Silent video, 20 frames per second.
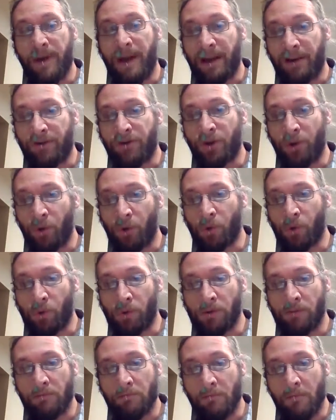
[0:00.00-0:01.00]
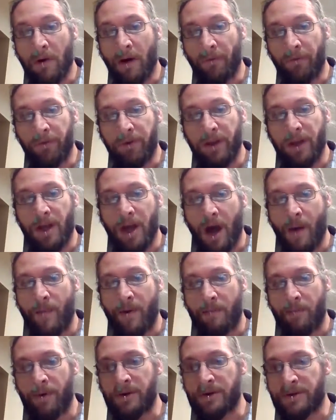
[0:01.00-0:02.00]
big two monthly
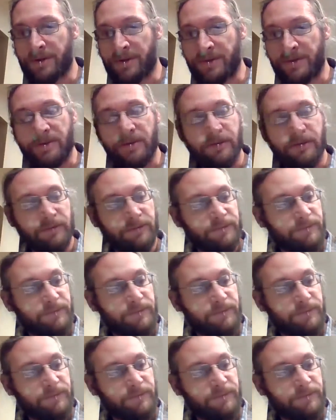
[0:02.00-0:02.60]
comic purchase.